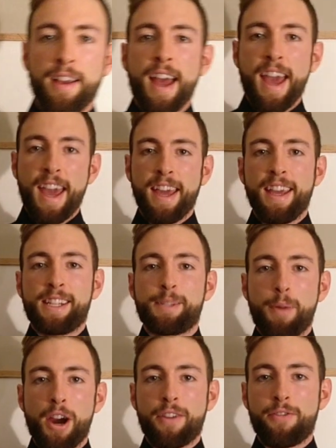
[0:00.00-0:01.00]
Hey, it's
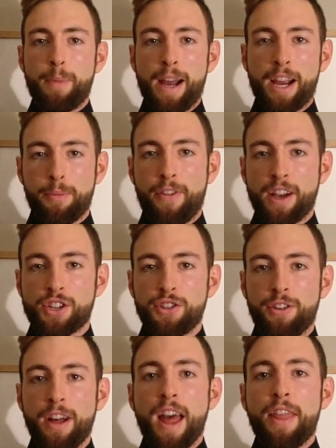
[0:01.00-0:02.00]
Mark from Migraine
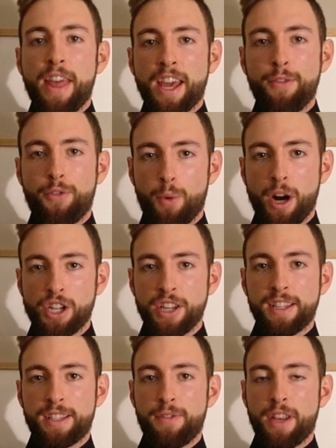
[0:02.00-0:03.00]
Professional. Thank you for watching
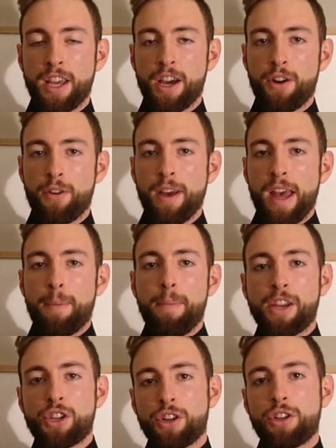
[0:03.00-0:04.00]
this video.
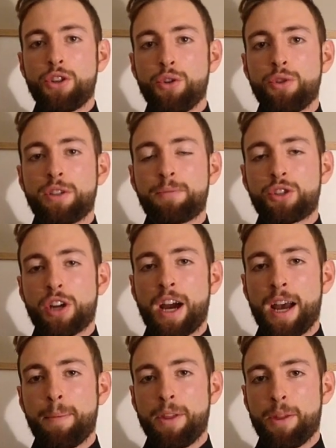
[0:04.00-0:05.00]
Make sure to
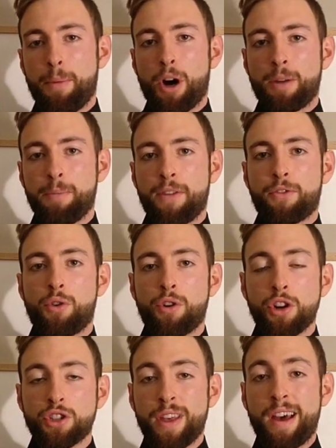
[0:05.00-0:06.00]
subscribe in the bottom left
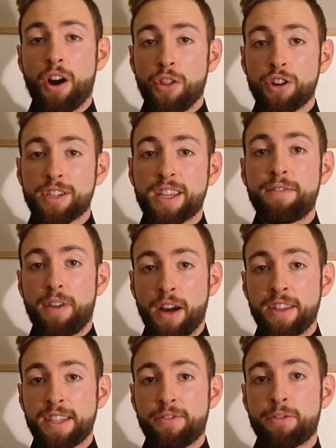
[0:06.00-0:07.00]
corner so that others can find
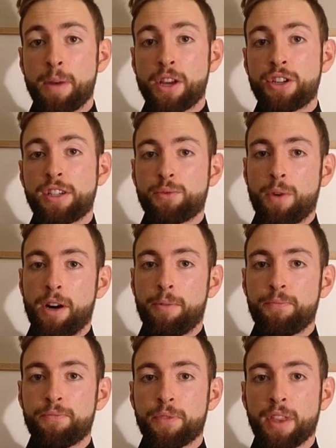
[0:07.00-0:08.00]
this information as
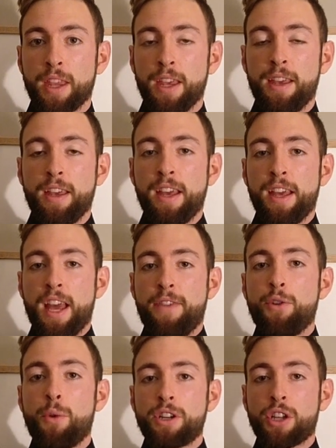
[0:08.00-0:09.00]
well. If
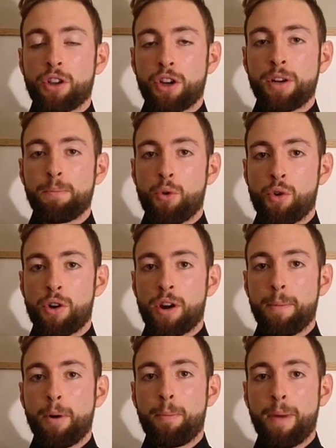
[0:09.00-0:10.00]
you want to learn more
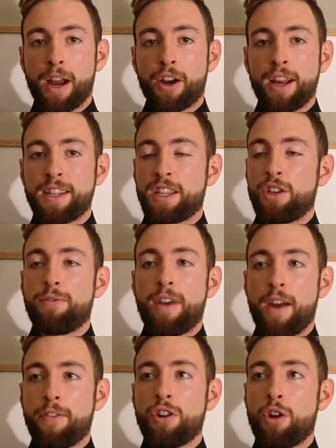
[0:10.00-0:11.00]
about migraines than you've
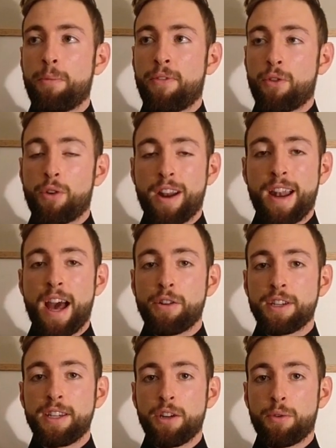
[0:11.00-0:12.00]
ever known before and how
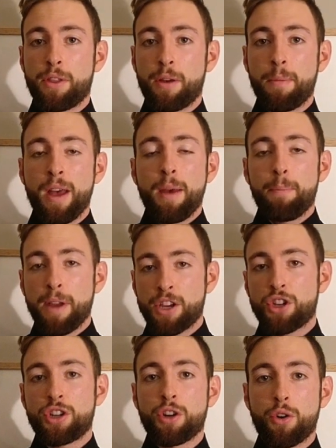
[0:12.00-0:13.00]
to deal with them, make
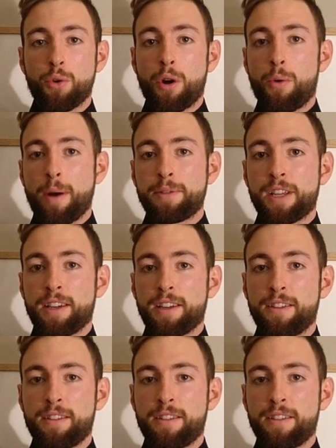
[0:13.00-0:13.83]
sure to go to our website.